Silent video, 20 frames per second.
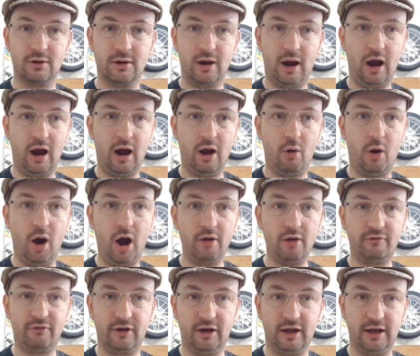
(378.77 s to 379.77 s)
Oh,
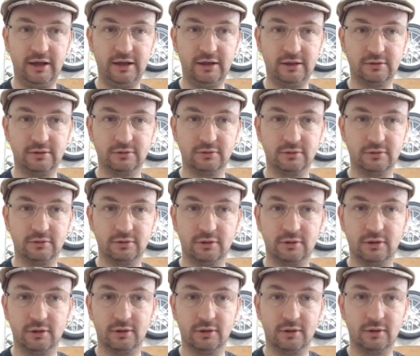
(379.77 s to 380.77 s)
hopefully,
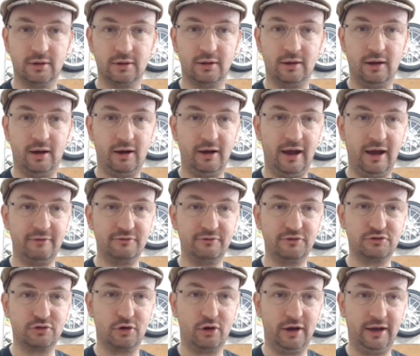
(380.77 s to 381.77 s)
I
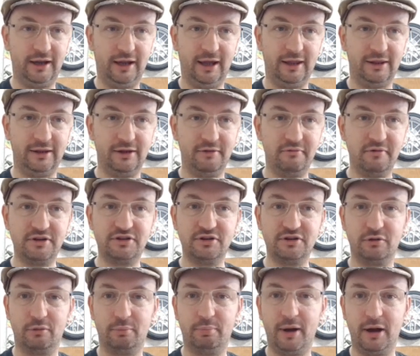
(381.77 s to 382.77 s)
haven't tried it yet. The
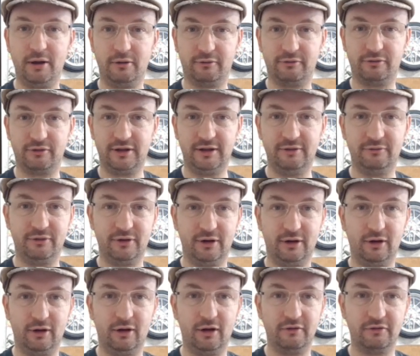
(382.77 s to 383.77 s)
original poke for the
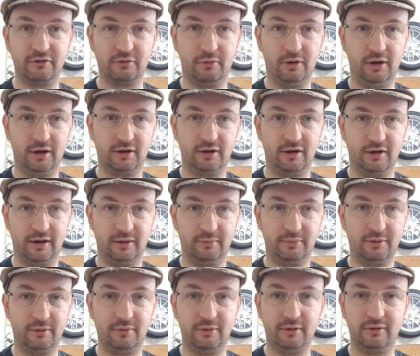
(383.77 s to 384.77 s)
Infinite Lives will work on it,
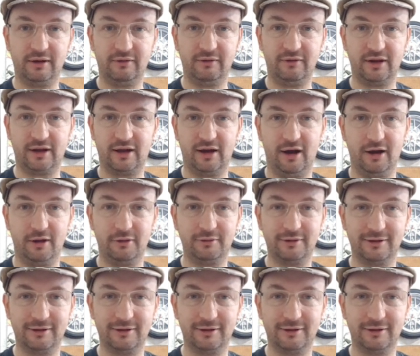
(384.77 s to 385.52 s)
but we'll give it a go.